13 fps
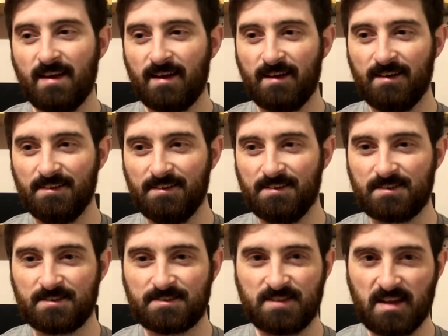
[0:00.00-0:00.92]
and
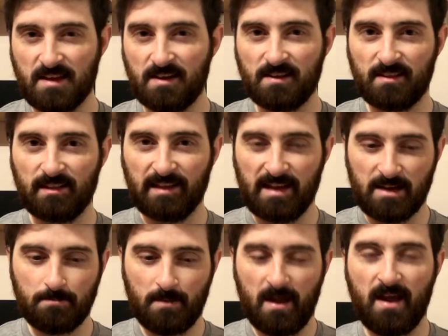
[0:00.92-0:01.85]
seeing it
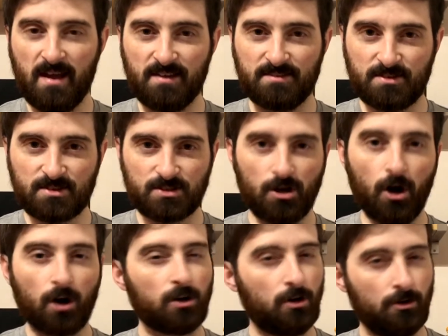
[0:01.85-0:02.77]
laid bare is a
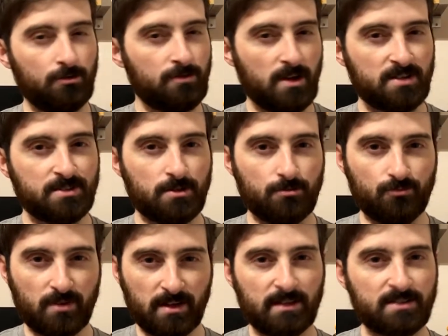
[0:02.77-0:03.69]
stark contrast to the
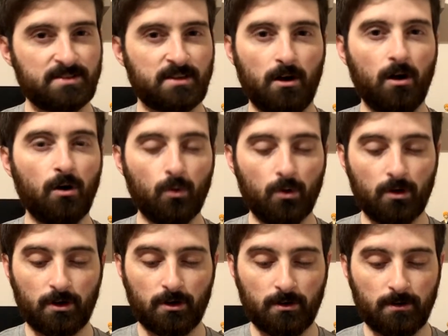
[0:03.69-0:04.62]
realistic
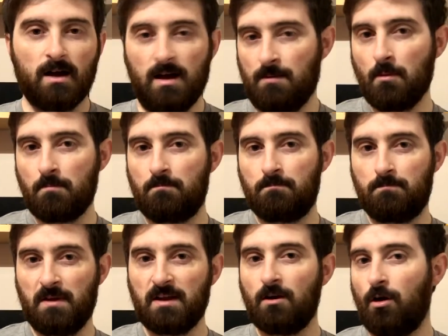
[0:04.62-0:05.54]
artwork. I'm a
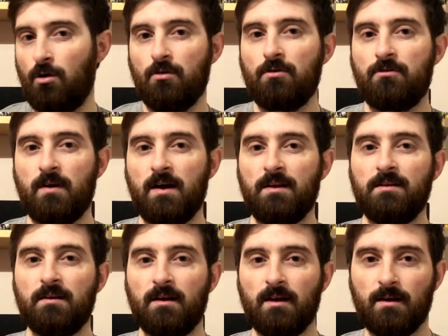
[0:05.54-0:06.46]
big horror
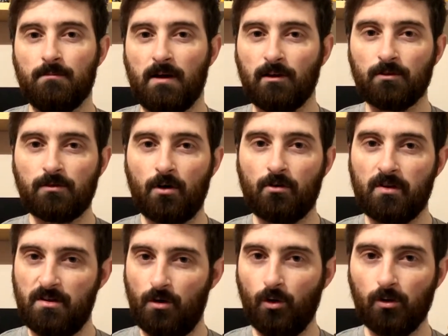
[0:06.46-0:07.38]
fan. I love horror
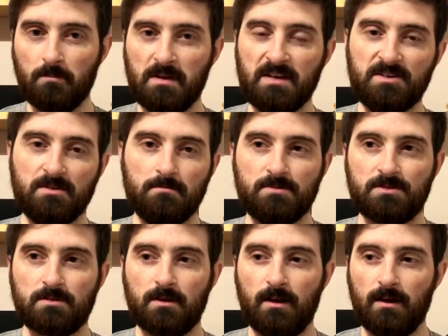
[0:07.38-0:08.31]
in all
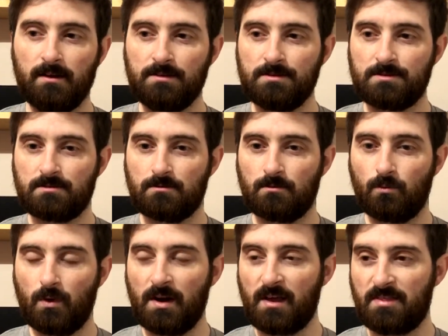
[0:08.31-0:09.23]
mediums, and
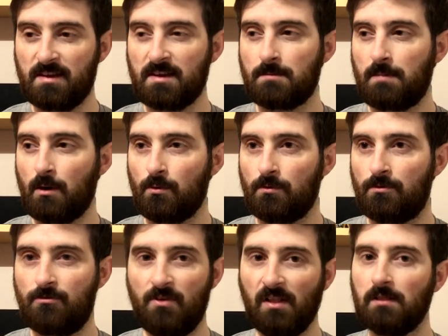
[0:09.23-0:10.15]
when I think about
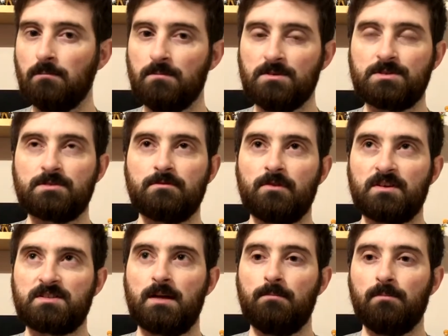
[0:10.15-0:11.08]
films, for
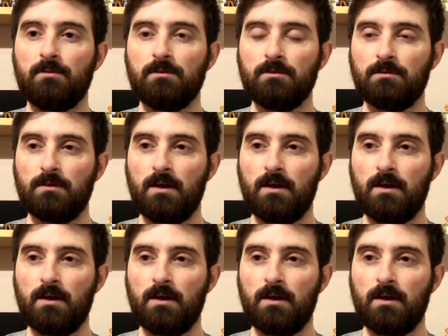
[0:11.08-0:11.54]
example,